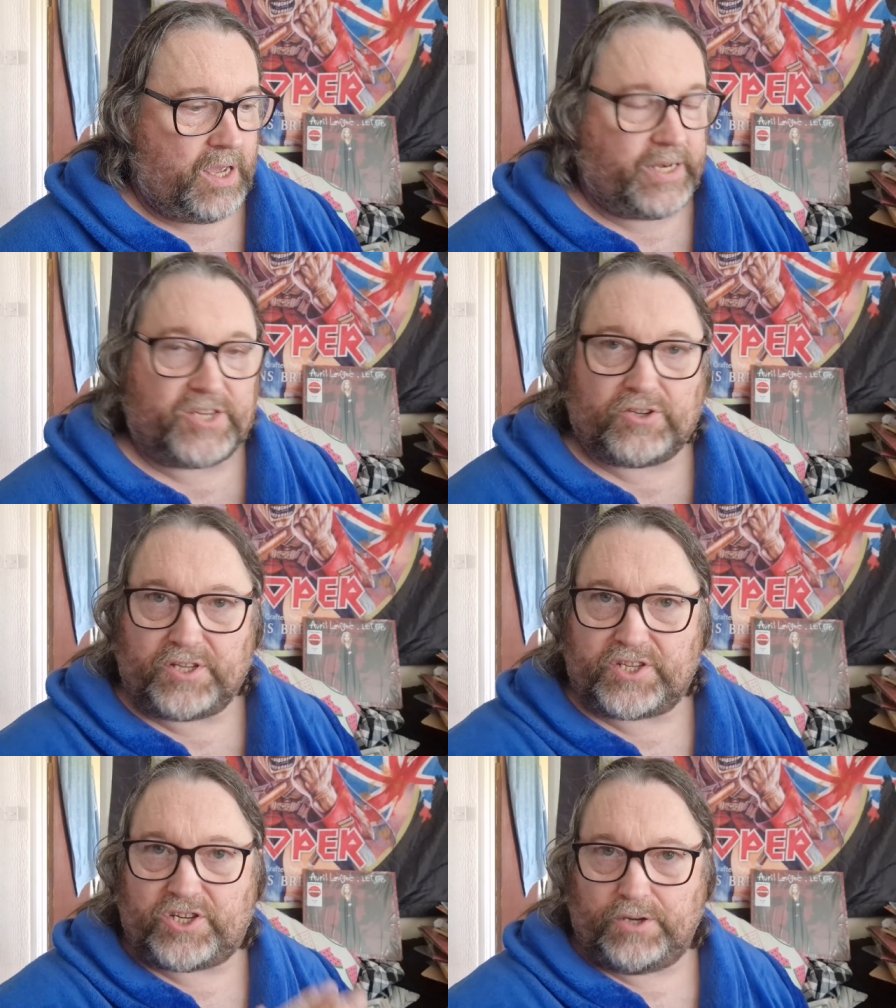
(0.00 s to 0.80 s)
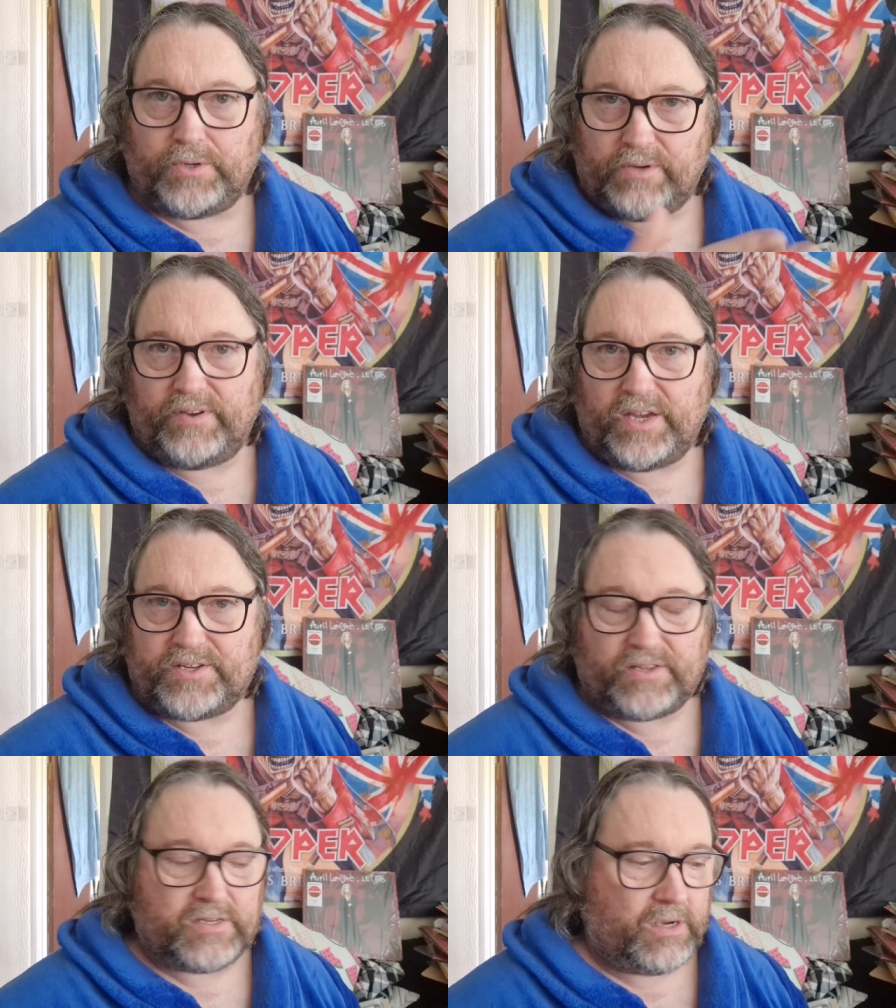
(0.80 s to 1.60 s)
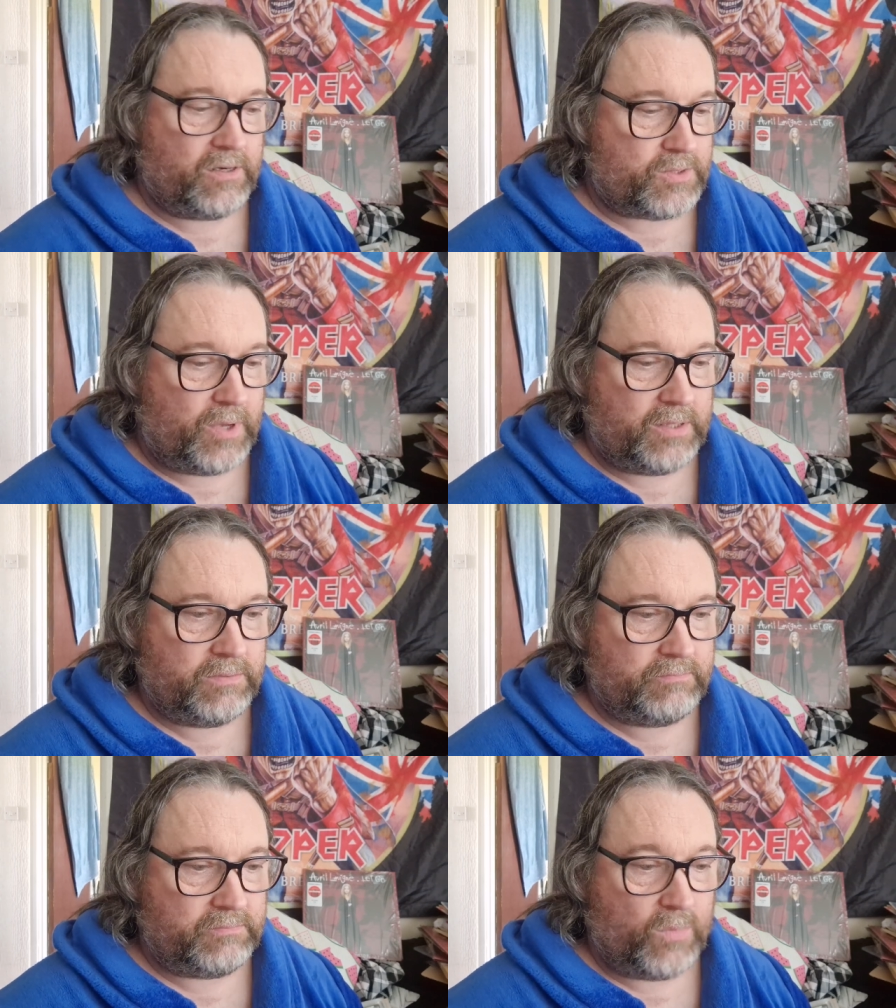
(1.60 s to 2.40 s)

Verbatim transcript: and it's only the studio version of the song as well.